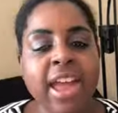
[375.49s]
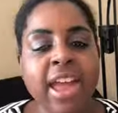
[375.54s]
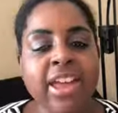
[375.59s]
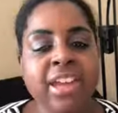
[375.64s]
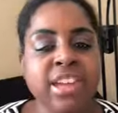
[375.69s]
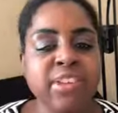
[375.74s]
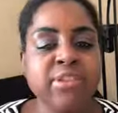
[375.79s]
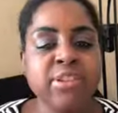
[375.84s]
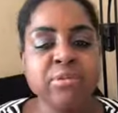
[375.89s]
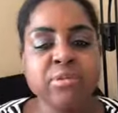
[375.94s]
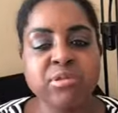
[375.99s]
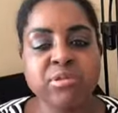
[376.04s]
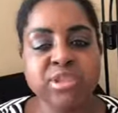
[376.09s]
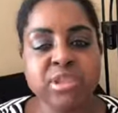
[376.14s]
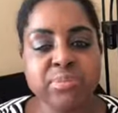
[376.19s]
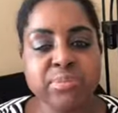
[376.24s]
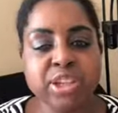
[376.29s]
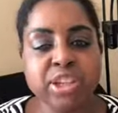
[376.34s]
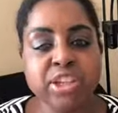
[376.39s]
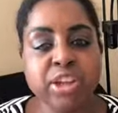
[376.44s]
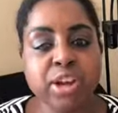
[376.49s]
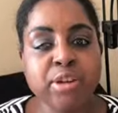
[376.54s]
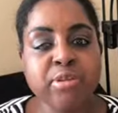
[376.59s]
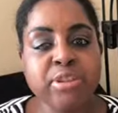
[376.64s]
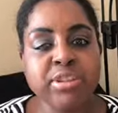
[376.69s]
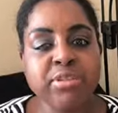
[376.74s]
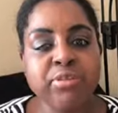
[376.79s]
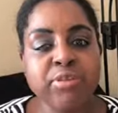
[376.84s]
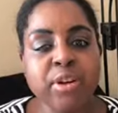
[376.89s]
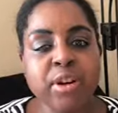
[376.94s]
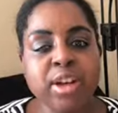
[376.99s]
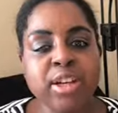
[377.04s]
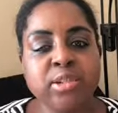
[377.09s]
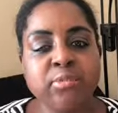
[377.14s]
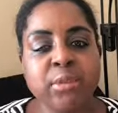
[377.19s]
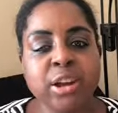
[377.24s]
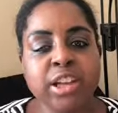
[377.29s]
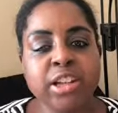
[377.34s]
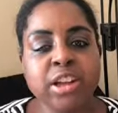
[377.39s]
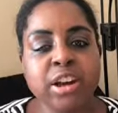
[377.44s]
And if you want to be
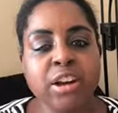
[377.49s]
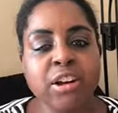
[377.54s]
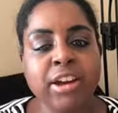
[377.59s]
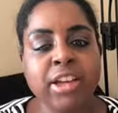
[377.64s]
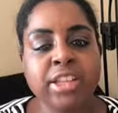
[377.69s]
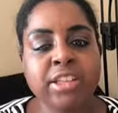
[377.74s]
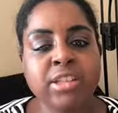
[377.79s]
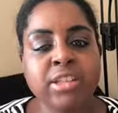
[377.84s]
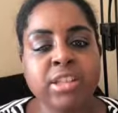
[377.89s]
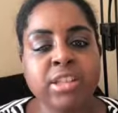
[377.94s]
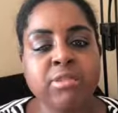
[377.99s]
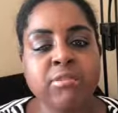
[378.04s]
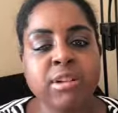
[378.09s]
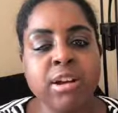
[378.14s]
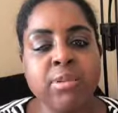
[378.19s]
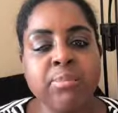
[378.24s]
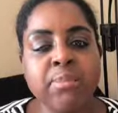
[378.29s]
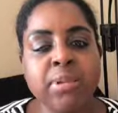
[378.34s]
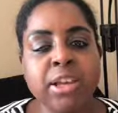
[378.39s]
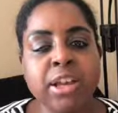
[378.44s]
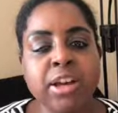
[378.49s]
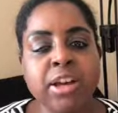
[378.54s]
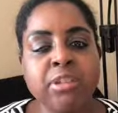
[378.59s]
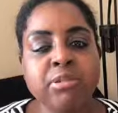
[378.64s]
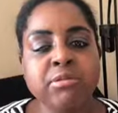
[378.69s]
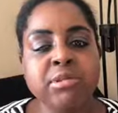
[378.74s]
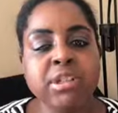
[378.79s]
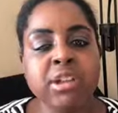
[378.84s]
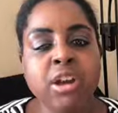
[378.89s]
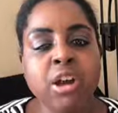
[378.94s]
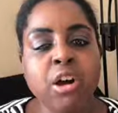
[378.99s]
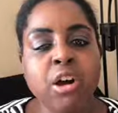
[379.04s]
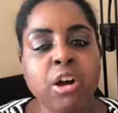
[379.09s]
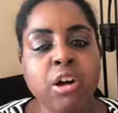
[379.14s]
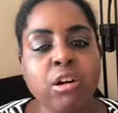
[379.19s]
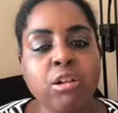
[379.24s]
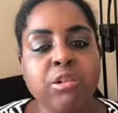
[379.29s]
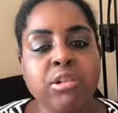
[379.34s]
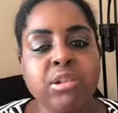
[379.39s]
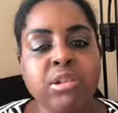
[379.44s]
notified when I do upload
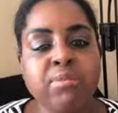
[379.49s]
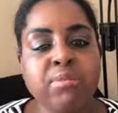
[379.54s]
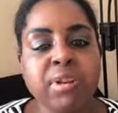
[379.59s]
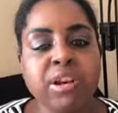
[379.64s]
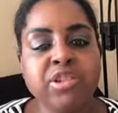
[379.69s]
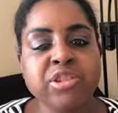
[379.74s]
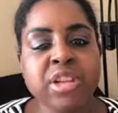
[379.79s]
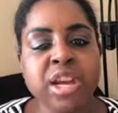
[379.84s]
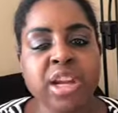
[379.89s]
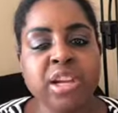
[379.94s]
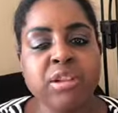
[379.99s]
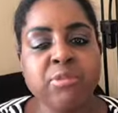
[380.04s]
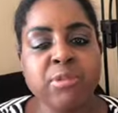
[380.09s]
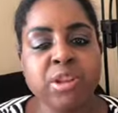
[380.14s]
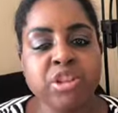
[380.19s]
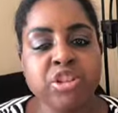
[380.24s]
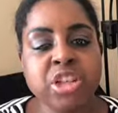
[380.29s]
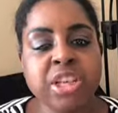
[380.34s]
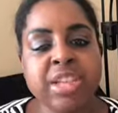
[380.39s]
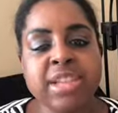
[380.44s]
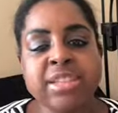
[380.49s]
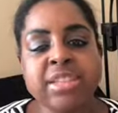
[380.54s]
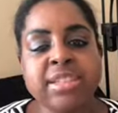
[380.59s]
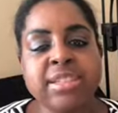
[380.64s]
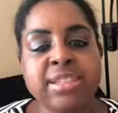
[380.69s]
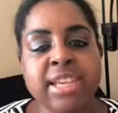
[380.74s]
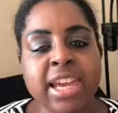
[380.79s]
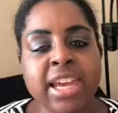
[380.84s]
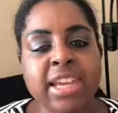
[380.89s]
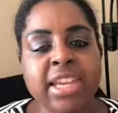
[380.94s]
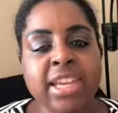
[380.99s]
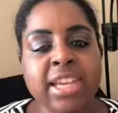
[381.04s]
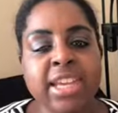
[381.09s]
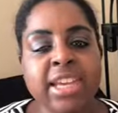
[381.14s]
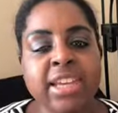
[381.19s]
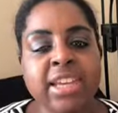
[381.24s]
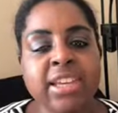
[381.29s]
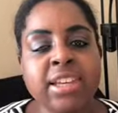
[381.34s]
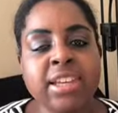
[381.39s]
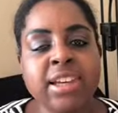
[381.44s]
onto my channel, which is
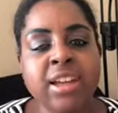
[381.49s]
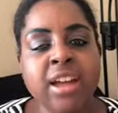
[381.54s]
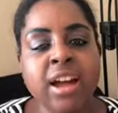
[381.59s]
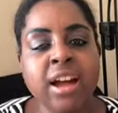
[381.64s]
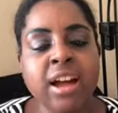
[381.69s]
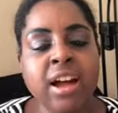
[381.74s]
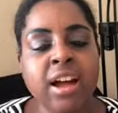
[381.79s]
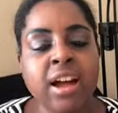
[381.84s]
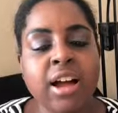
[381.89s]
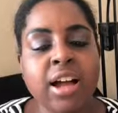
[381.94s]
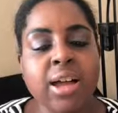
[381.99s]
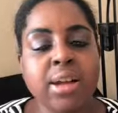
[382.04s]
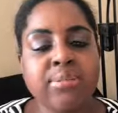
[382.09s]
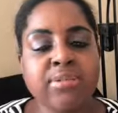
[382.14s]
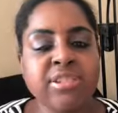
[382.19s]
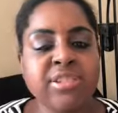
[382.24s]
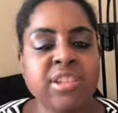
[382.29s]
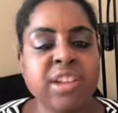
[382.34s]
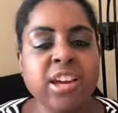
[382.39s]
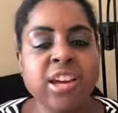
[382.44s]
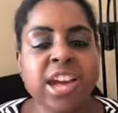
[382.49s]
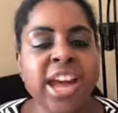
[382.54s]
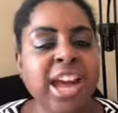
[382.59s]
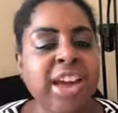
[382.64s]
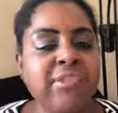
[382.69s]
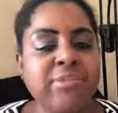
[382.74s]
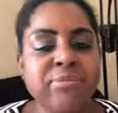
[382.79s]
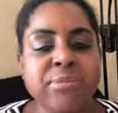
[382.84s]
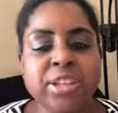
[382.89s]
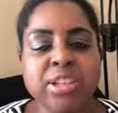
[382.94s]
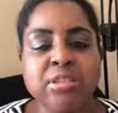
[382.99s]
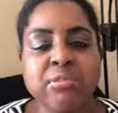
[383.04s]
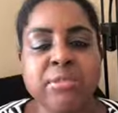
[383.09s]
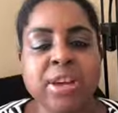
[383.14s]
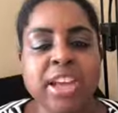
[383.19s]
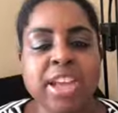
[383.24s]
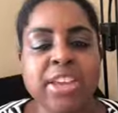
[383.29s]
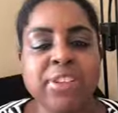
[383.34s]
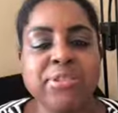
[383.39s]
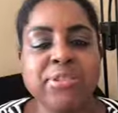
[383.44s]
daily, just that I have been
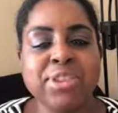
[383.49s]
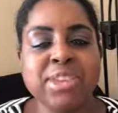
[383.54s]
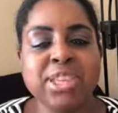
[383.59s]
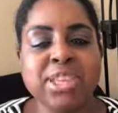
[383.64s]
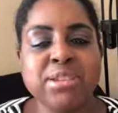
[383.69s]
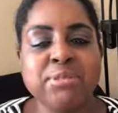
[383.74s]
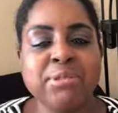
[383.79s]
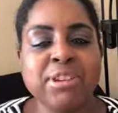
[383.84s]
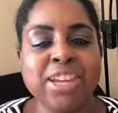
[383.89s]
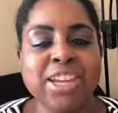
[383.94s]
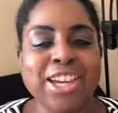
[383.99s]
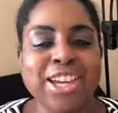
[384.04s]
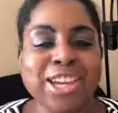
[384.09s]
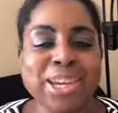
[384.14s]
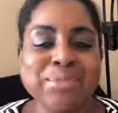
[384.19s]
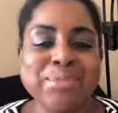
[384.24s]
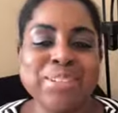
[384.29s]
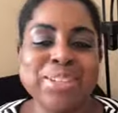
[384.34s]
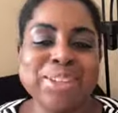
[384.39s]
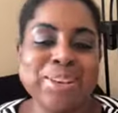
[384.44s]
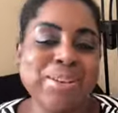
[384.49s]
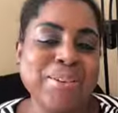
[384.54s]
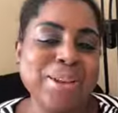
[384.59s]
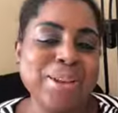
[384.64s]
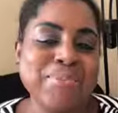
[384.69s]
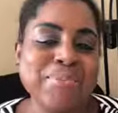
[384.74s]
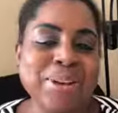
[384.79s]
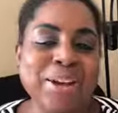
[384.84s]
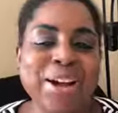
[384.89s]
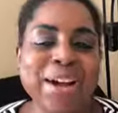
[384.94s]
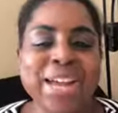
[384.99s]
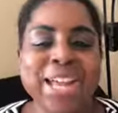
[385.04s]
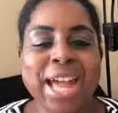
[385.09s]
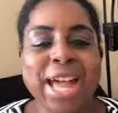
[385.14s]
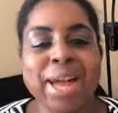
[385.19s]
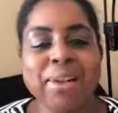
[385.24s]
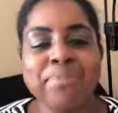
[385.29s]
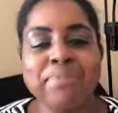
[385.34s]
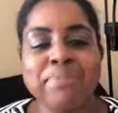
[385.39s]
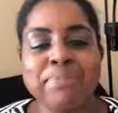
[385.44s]
away for this week, and I'm sorry, but I
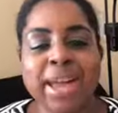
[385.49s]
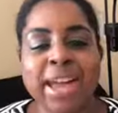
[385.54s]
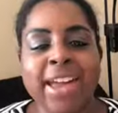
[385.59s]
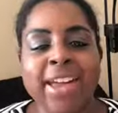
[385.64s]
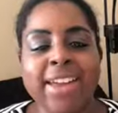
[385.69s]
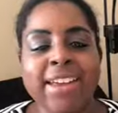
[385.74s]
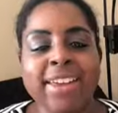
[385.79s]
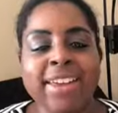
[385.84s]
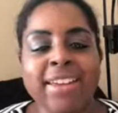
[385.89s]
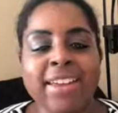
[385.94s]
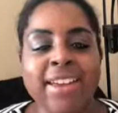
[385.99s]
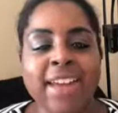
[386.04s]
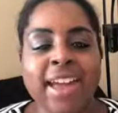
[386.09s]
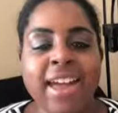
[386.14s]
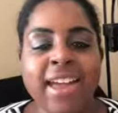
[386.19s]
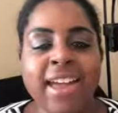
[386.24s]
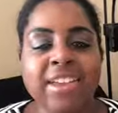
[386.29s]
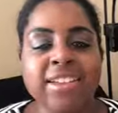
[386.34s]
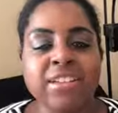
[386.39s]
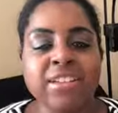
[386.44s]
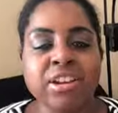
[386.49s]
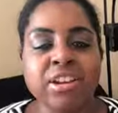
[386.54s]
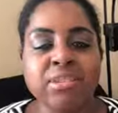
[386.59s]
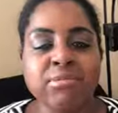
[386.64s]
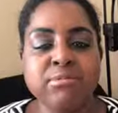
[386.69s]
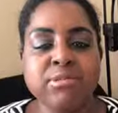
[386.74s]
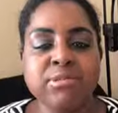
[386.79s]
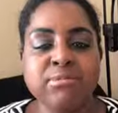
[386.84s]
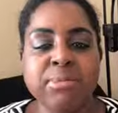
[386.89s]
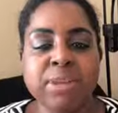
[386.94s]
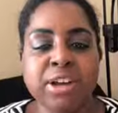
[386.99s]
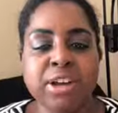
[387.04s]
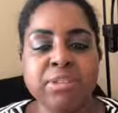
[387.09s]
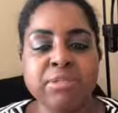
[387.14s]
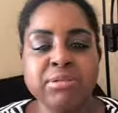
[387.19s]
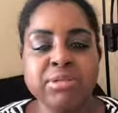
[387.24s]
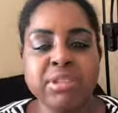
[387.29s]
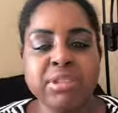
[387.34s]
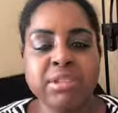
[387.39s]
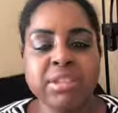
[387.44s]
am back, and I will
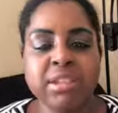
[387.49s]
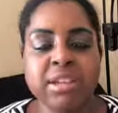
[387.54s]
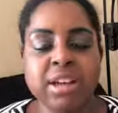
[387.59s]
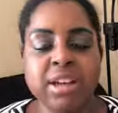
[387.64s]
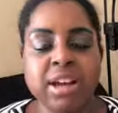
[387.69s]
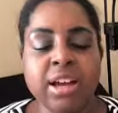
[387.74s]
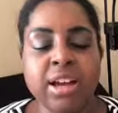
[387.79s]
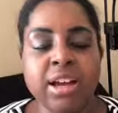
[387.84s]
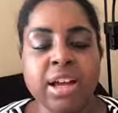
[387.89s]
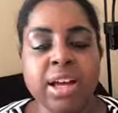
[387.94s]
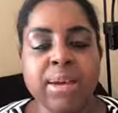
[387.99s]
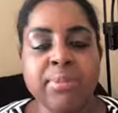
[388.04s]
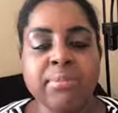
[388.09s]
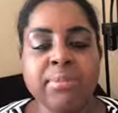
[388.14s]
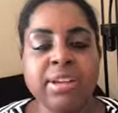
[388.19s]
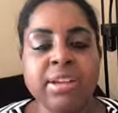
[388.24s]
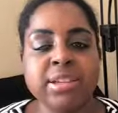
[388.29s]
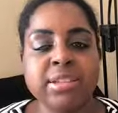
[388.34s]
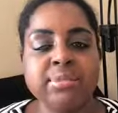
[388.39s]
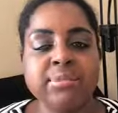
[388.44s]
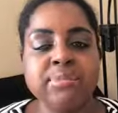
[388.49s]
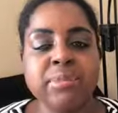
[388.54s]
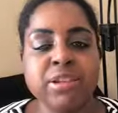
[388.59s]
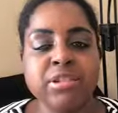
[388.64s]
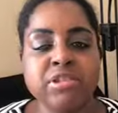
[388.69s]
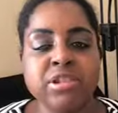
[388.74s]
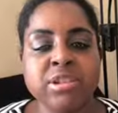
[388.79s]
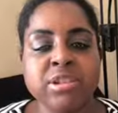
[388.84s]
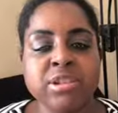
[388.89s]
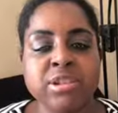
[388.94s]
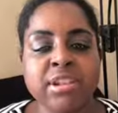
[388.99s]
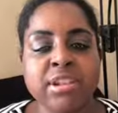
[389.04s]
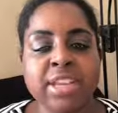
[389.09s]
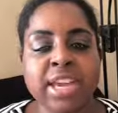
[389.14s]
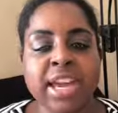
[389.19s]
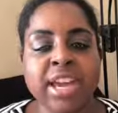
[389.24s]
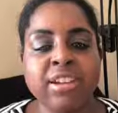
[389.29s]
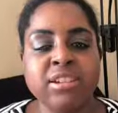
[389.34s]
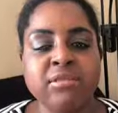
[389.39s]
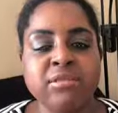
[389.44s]
post as much as I
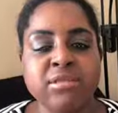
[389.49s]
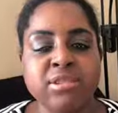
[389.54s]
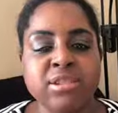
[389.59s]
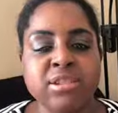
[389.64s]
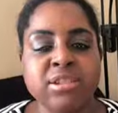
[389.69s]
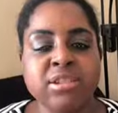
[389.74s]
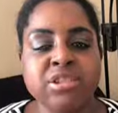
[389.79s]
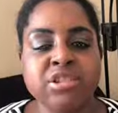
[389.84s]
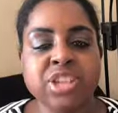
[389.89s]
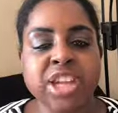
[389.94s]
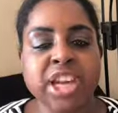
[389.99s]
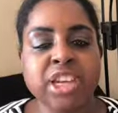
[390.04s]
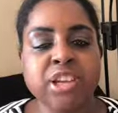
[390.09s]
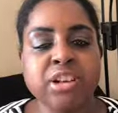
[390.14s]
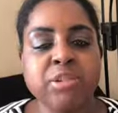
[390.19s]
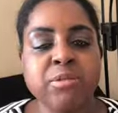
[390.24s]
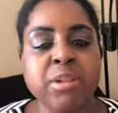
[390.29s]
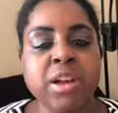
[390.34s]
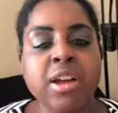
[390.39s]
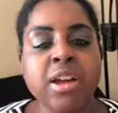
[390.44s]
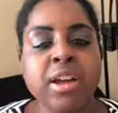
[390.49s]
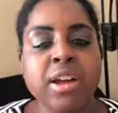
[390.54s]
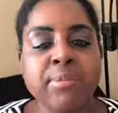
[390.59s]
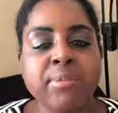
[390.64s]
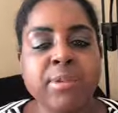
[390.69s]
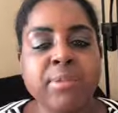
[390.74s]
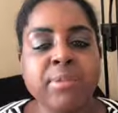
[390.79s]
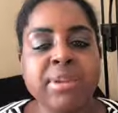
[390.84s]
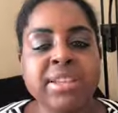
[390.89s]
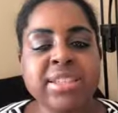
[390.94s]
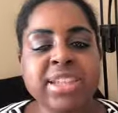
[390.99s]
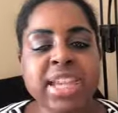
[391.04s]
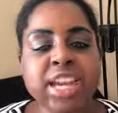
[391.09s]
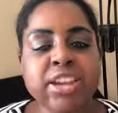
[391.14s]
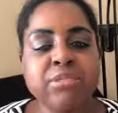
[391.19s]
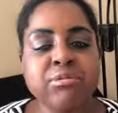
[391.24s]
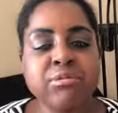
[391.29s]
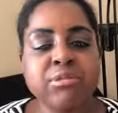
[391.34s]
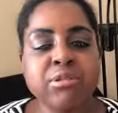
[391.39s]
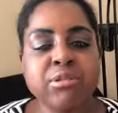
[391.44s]
can onto this channel, but my
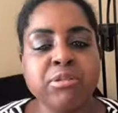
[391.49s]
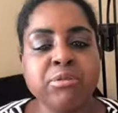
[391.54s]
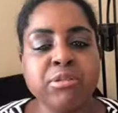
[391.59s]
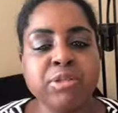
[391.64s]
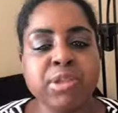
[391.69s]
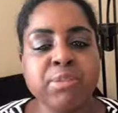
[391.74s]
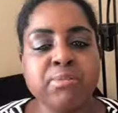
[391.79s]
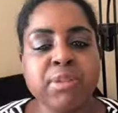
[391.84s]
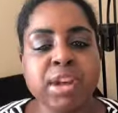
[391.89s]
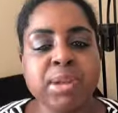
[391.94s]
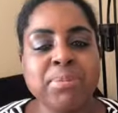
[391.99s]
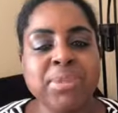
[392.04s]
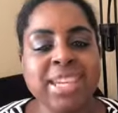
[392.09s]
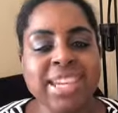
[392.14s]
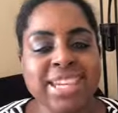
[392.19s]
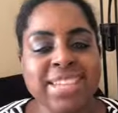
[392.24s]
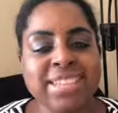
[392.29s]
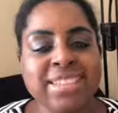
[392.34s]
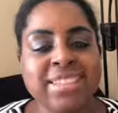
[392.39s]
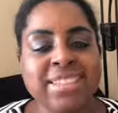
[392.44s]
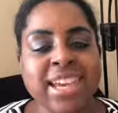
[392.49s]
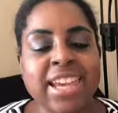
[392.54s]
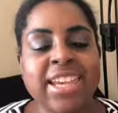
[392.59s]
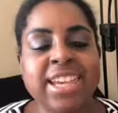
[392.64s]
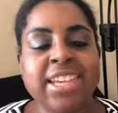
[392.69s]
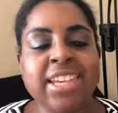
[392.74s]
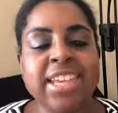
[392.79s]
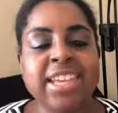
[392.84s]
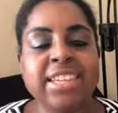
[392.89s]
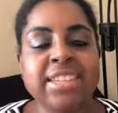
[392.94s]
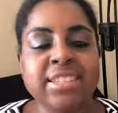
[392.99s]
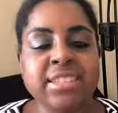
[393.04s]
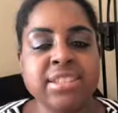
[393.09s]
schedule for the moment is daily.